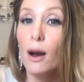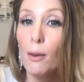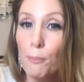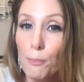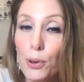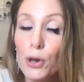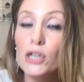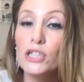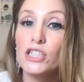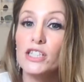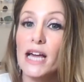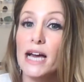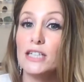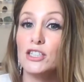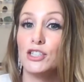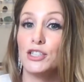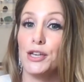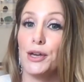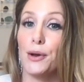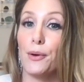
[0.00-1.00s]
push that
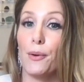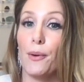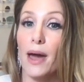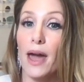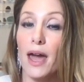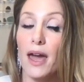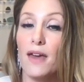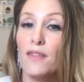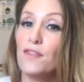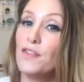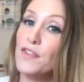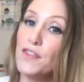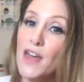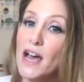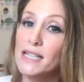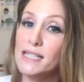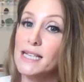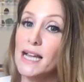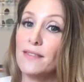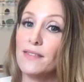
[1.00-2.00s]
shit away.
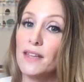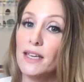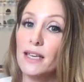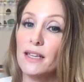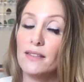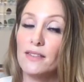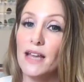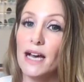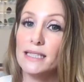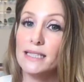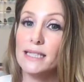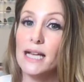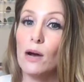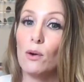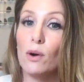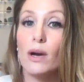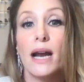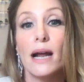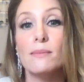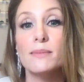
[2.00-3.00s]
That's not the that's not
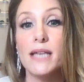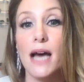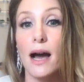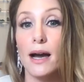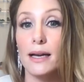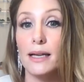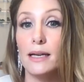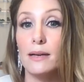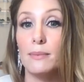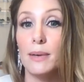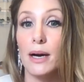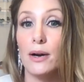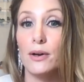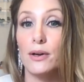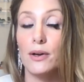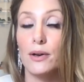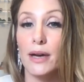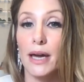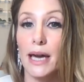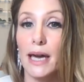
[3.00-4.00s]
what I'm talking about,
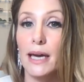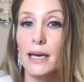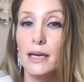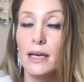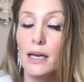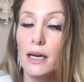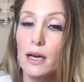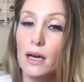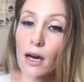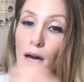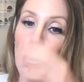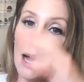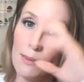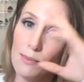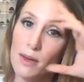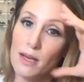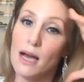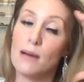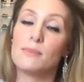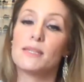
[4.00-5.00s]
okay?
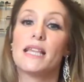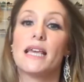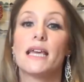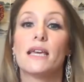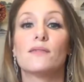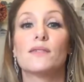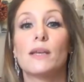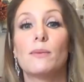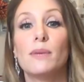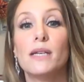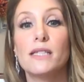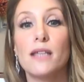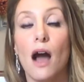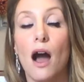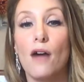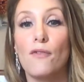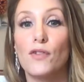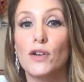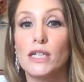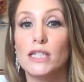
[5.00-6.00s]
I'm I'm saying if somebody's
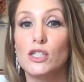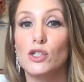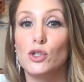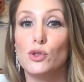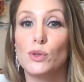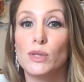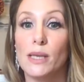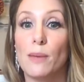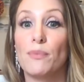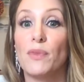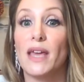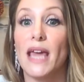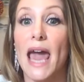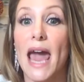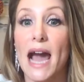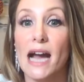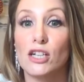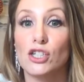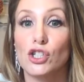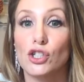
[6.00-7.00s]
offering you something
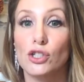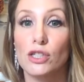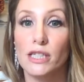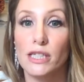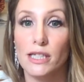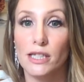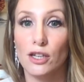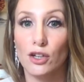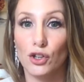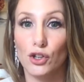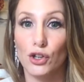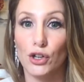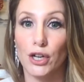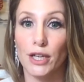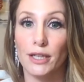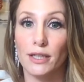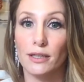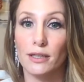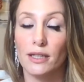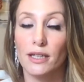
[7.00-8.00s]
actually
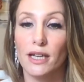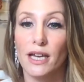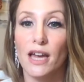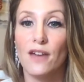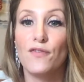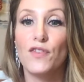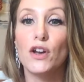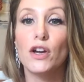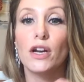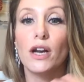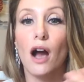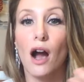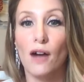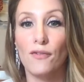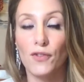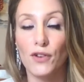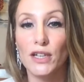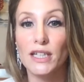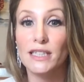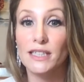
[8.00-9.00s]
good. If they're
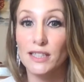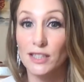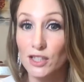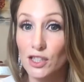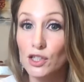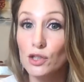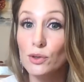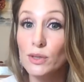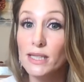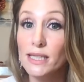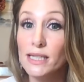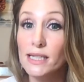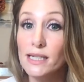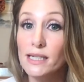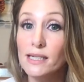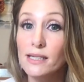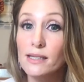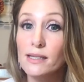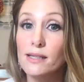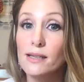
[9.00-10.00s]
offering
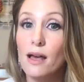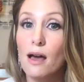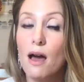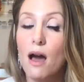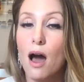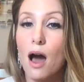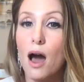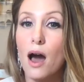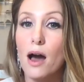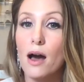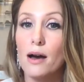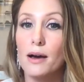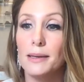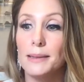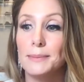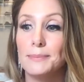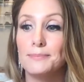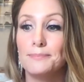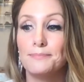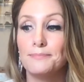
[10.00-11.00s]
excuses,
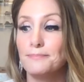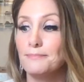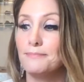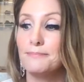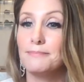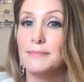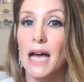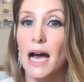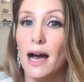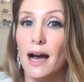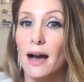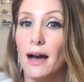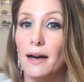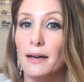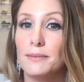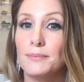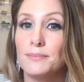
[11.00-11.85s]
um uh-uh.